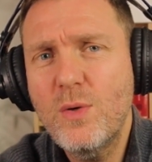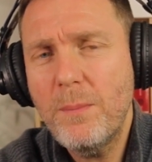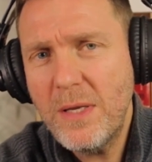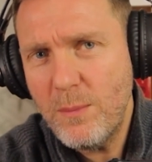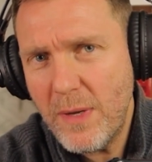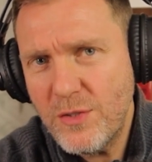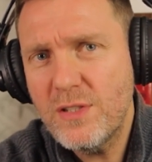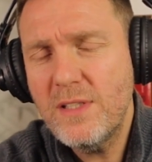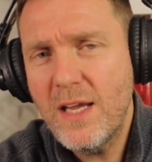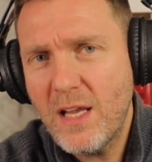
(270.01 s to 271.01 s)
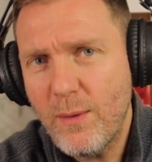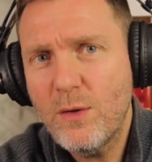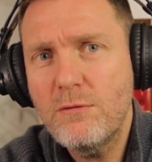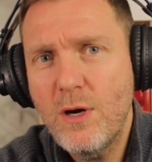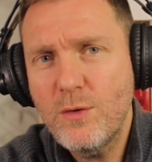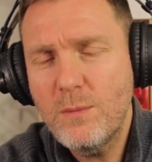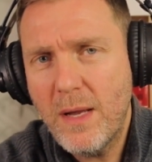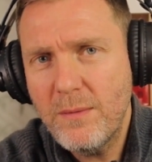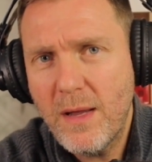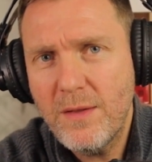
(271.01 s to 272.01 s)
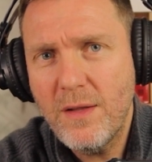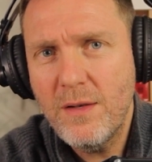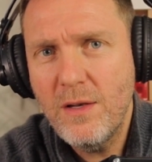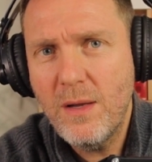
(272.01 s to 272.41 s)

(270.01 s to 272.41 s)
I mean, you mentioned there going on the road and, and, and,